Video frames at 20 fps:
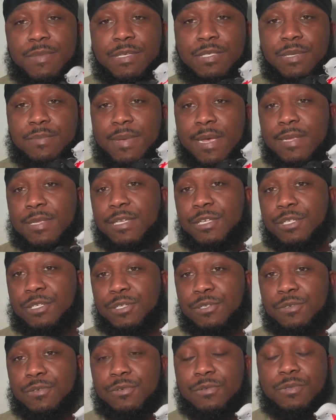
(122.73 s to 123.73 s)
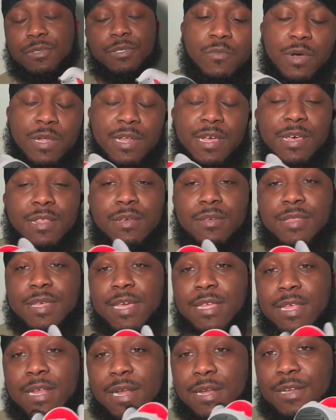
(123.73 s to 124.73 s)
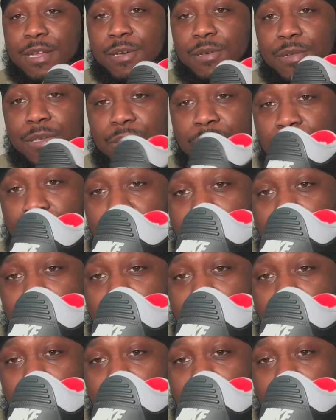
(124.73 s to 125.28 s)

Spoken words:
about these shoes. One other thing that I noticed when I